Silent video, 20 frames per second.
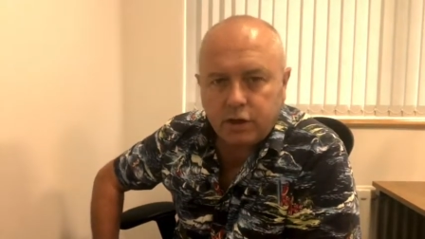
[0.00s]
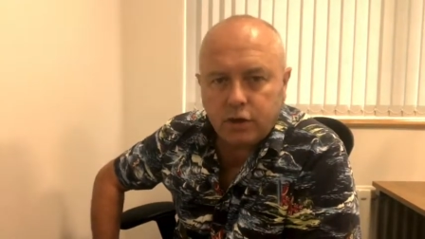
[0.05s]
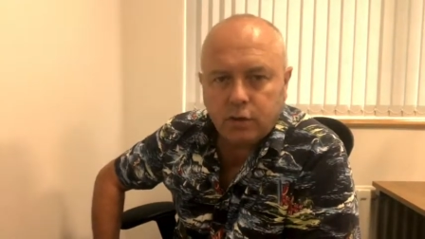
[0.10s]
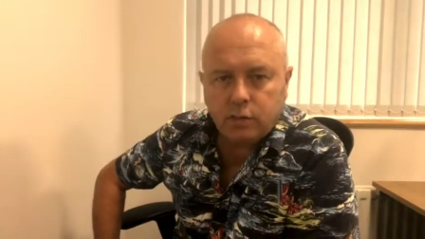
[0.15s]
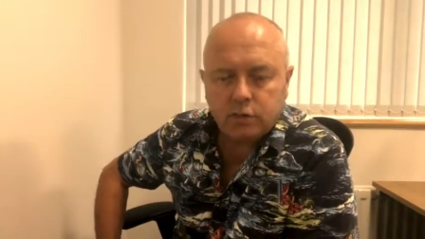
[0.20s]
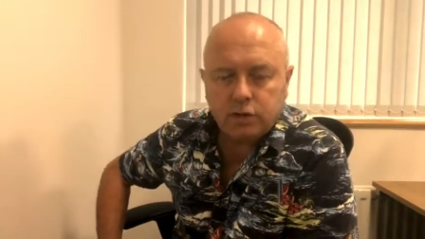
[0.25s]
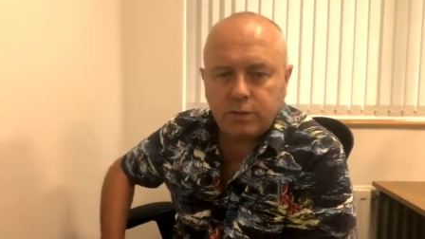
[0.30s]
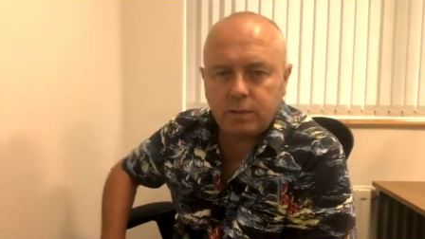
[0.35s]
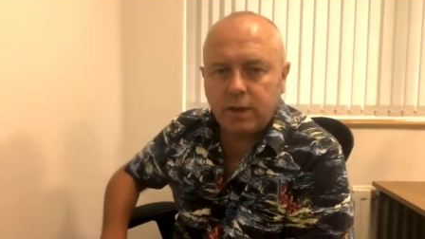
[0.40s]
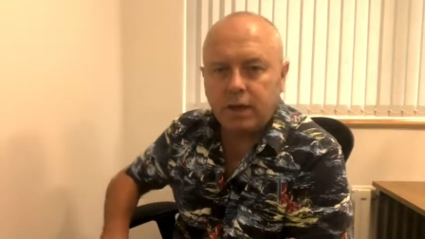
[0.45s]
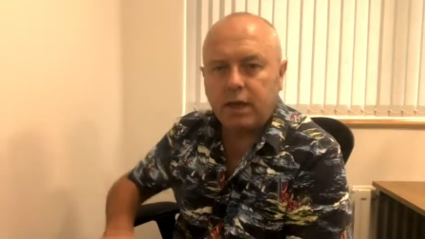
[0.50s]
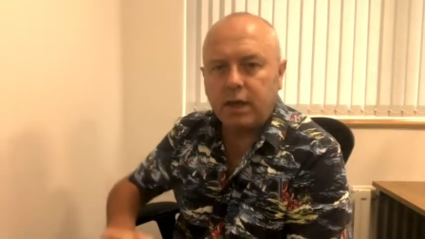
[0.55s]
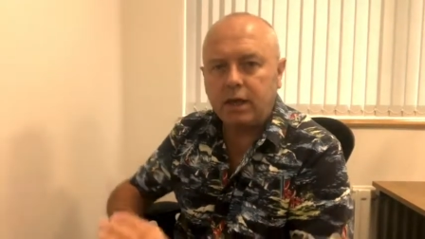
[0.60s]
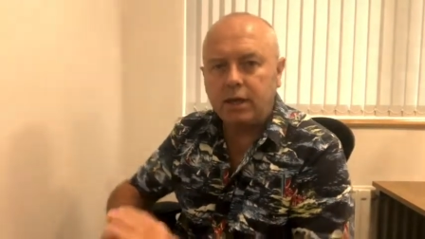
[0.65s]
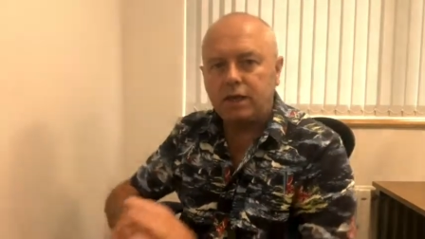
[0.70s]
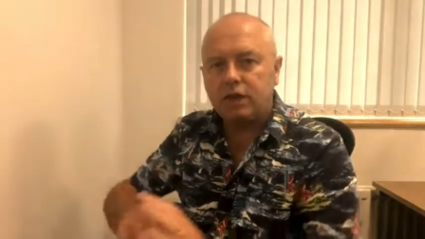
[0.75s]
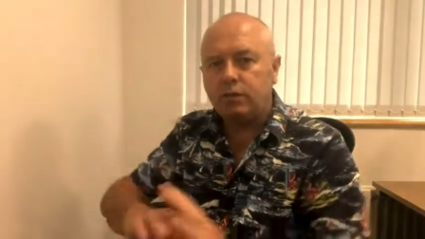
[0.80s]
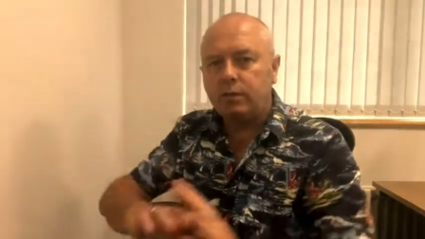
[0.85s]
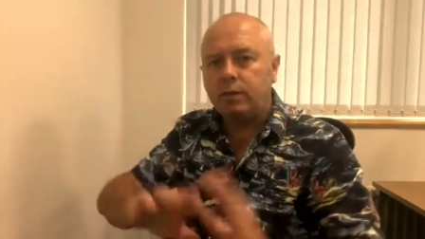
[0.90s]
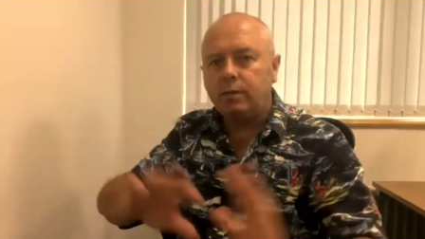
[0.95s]
don't want to make any
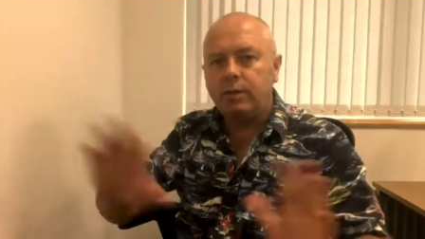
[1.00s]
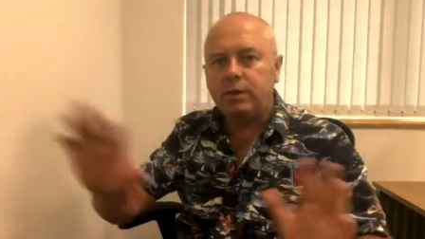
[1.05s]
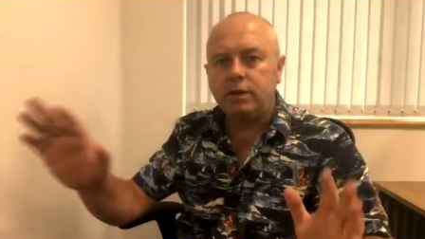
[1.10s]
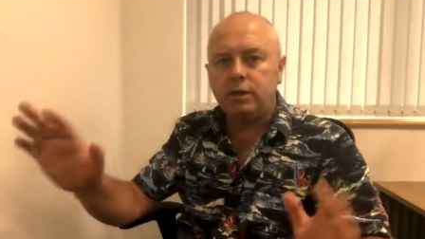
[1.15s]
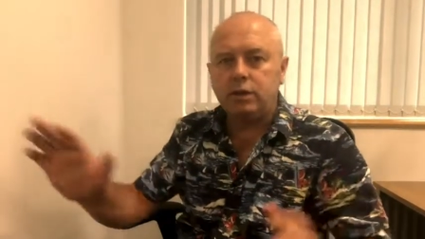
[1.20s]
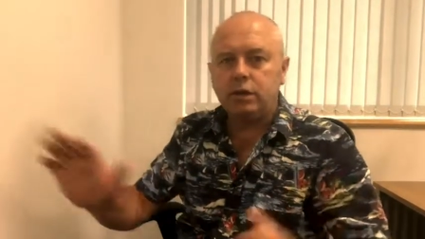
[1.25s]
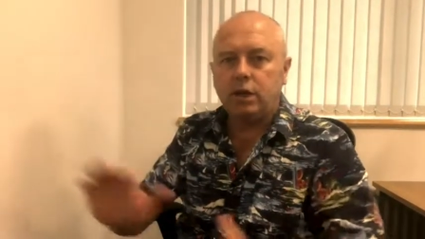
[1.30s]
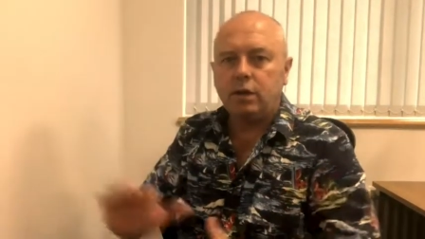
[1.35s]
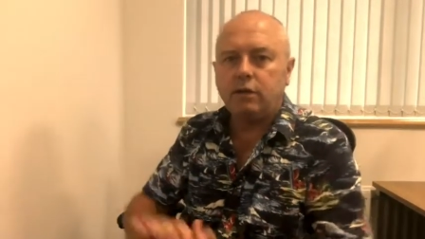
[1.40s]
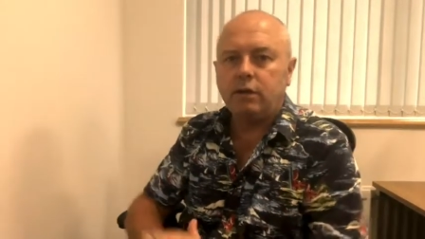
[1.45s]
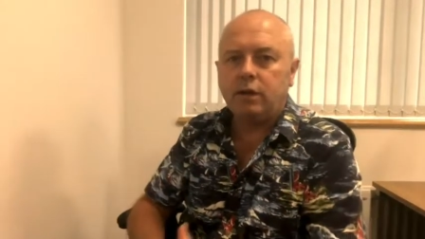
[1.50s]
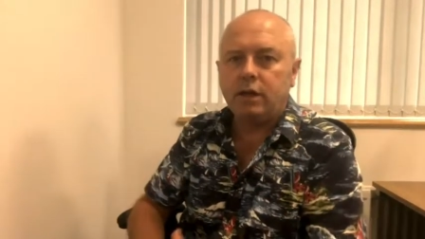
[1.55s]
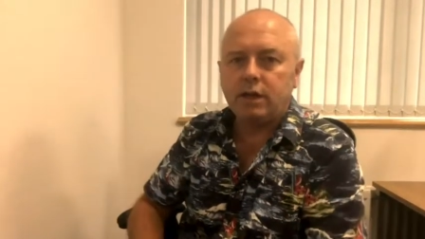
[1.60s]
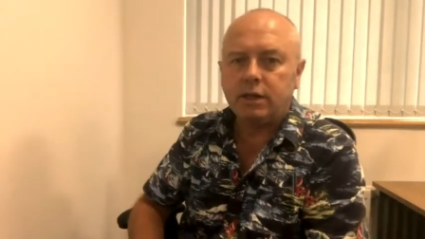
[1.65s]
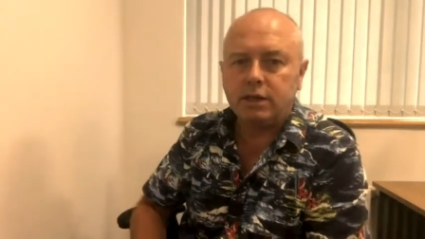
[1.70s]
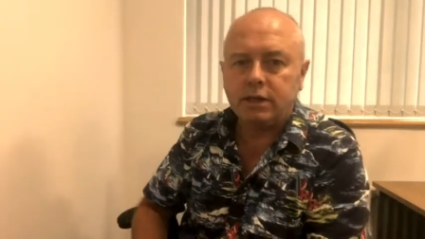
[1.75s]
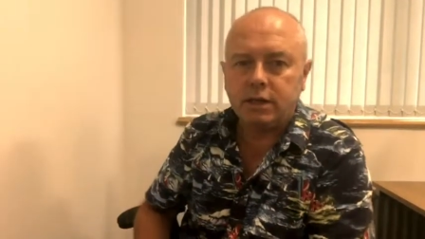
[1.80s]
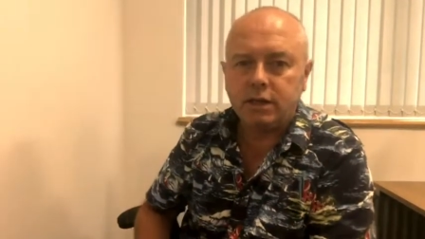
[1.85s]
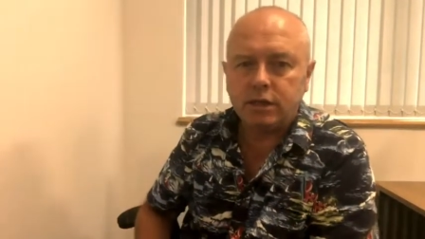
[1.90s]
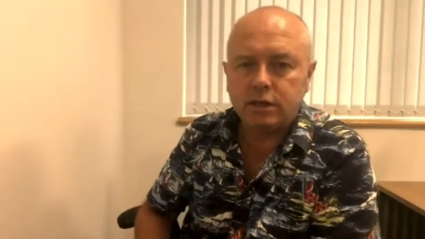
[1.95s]
sweeping
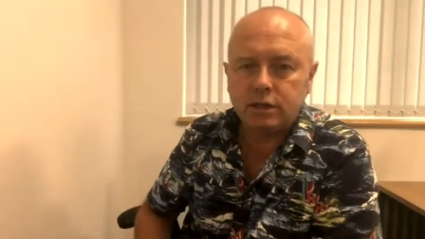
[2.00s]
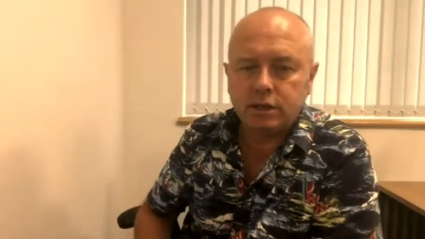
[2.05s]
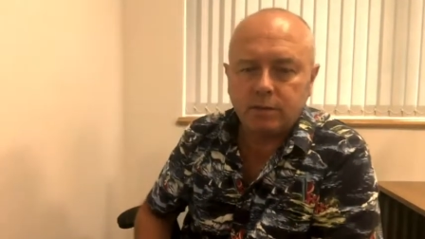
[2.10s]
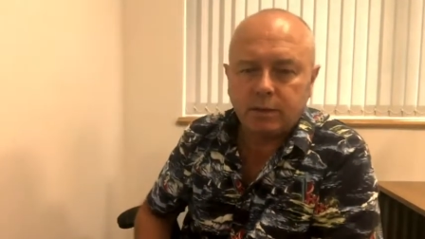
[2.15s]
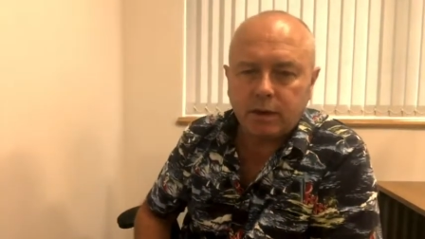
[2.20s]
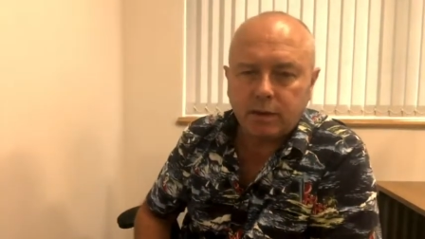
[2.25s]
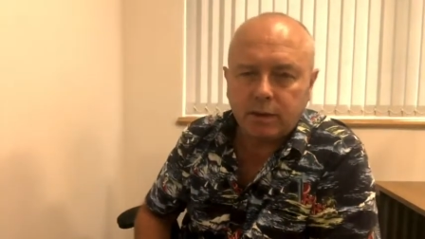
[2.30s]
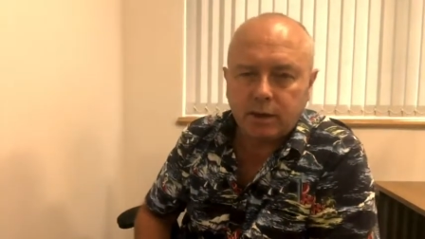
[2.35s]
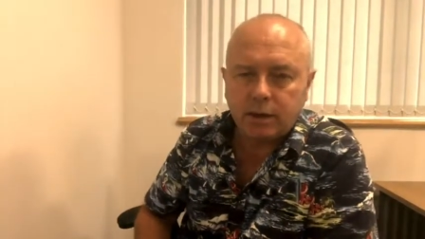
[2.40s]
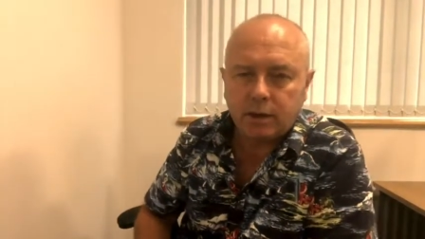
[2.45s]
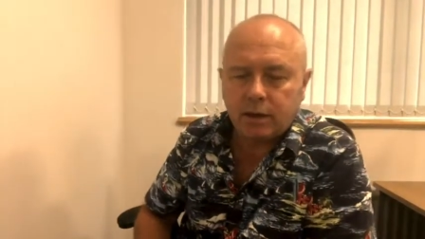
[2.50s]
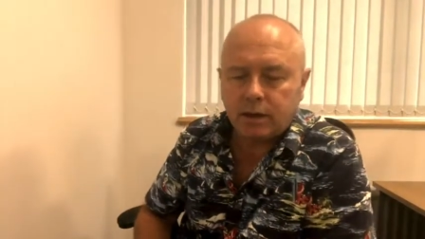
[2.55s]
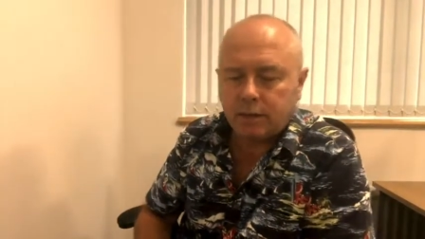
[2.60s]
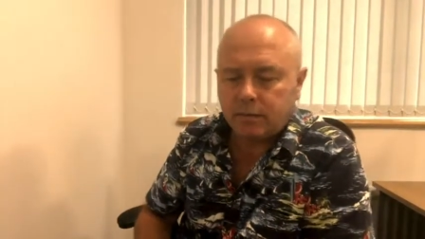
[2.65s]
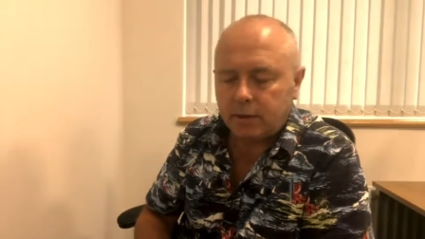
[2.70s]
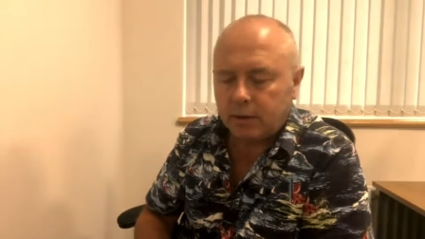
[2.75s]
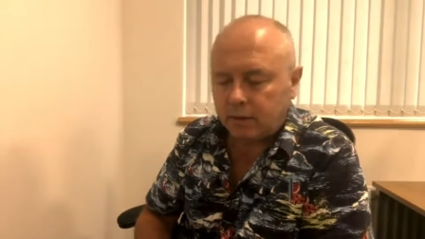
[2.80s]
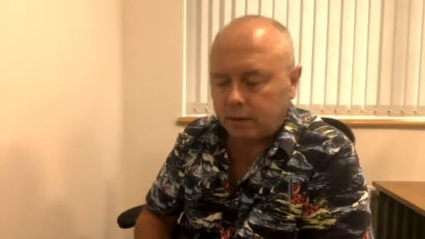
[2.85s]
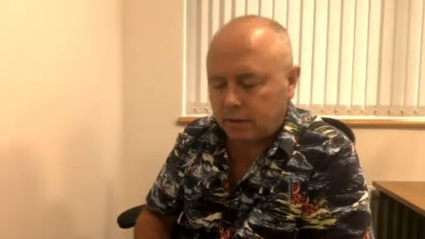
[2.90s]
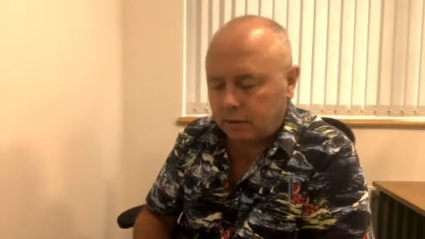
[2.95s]
generalisations
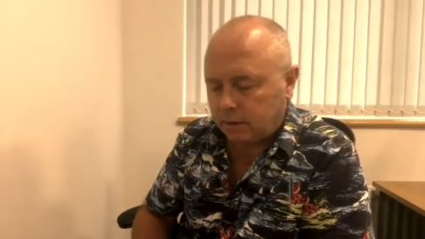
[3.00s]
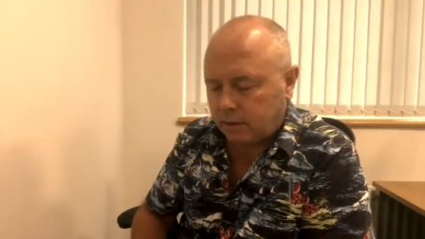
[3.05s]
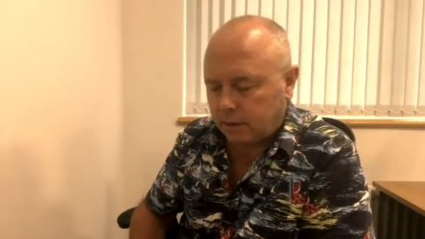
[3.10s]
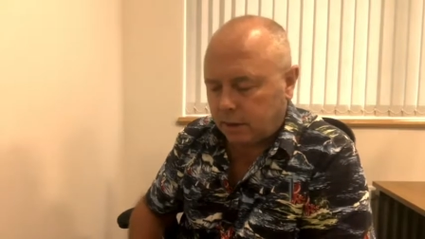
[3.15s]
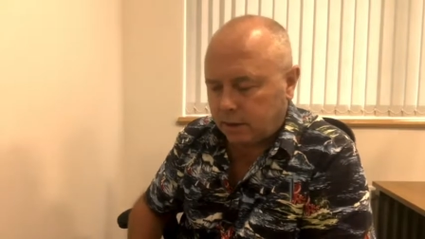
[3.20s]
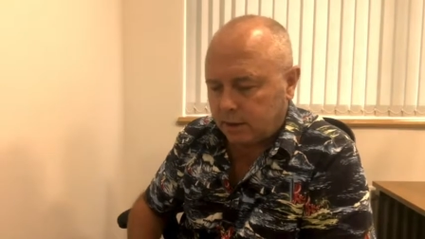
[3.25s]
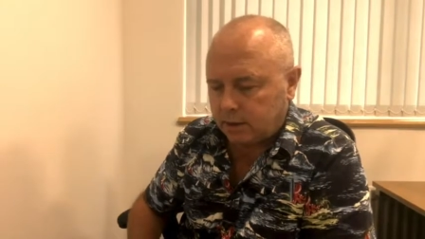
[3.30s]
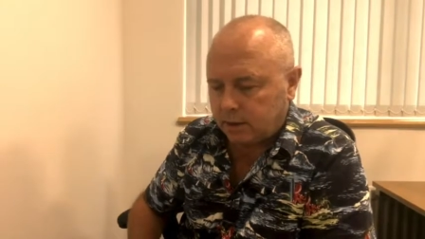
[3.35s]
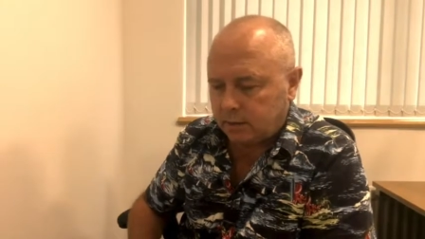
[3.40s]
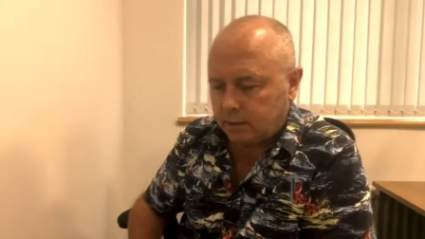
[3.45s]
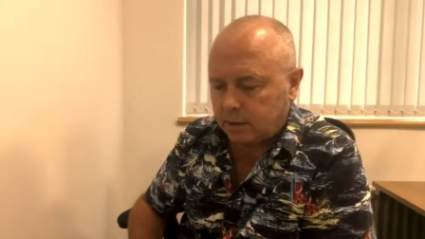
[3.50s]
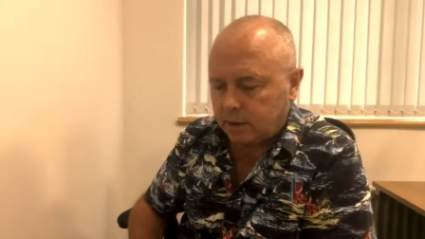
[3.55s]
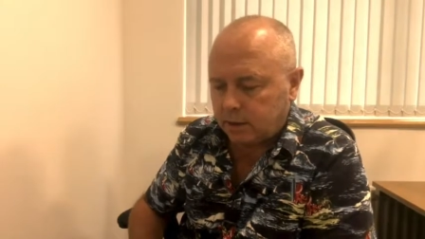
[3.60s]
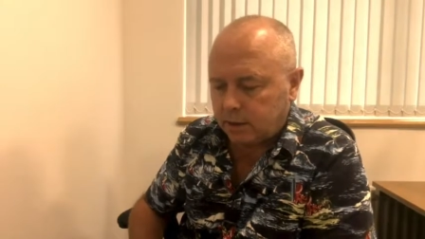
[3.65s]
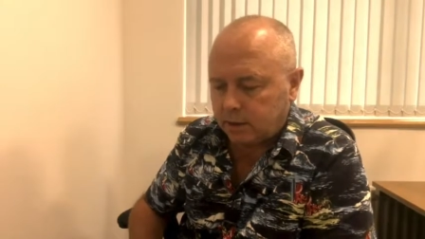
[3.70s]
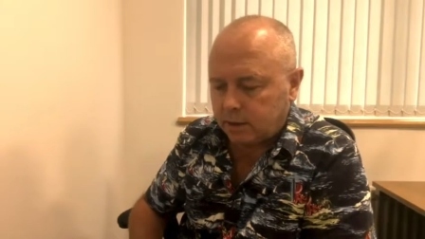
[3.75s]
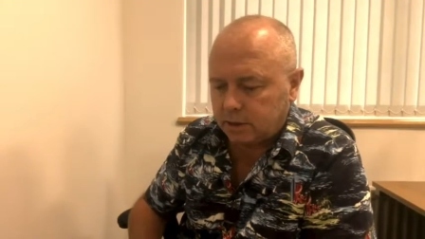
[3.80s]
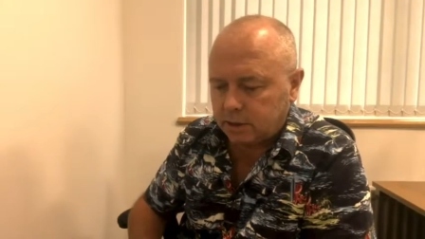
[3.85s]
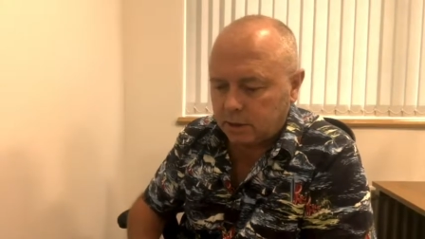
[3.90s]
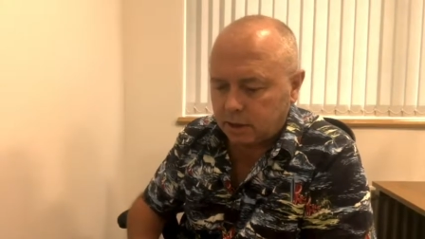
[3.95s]
about
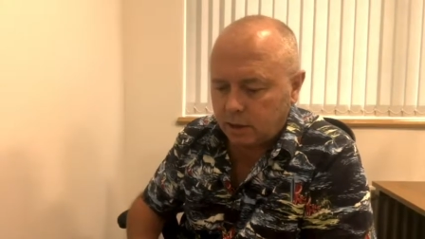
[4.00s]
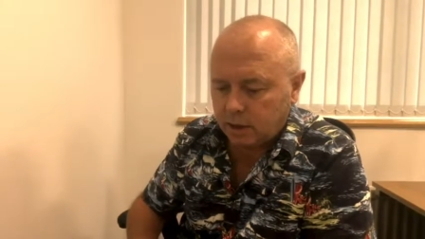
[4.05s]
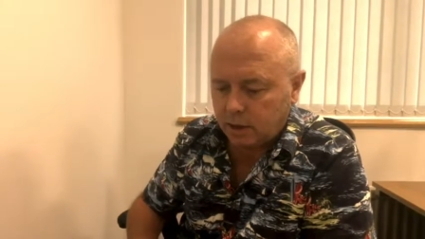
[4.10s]
SMEs,